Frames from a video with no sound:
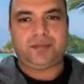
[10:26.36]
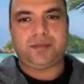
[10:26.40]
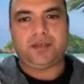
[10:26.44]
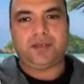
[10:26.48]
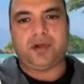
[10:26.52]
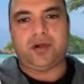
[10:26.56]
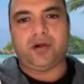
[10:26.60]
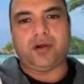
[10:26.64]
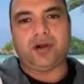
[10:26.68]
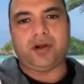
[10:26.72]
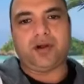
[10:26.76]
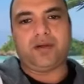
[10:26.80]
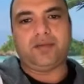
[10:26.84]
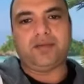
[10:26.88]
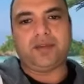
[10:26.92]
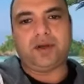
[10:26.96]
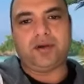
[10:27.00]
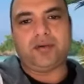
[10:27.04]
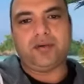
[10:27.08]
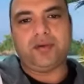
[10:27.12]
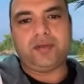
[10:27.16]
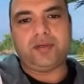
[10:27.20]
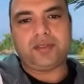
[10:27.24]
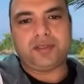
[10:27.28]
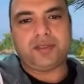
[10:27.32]
The order of
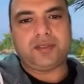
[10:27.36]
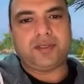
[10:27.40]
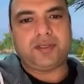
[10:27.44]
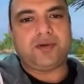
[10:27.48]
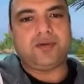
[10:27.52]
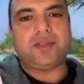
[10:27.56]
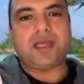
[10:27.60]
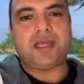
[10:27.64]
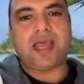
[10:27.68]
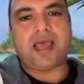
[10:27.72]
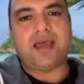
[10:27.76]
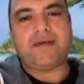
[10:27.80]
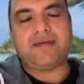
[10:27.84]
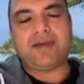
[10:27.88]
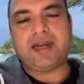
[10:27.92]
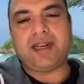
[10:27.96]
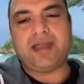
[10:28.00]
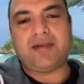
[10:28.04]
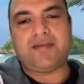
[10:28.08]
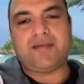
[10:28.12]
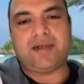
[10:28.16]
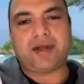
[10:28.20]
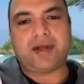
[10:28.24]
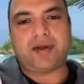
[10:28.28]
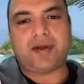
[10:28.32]
the rules, do they have
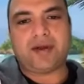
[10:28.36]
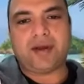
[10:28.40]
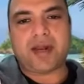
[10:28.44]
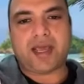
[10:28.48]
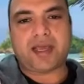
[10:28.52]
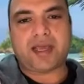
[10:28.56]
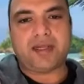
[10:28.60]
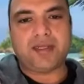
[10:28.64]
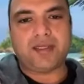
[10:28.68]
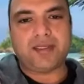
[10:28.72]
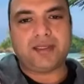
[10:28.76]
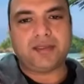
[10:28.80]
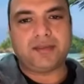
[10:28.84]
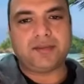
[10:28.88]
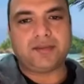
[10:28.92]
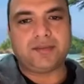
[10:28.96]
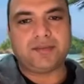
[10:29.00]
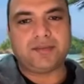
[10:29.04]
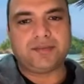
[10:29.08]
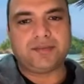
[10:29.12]
any effect on NACLs?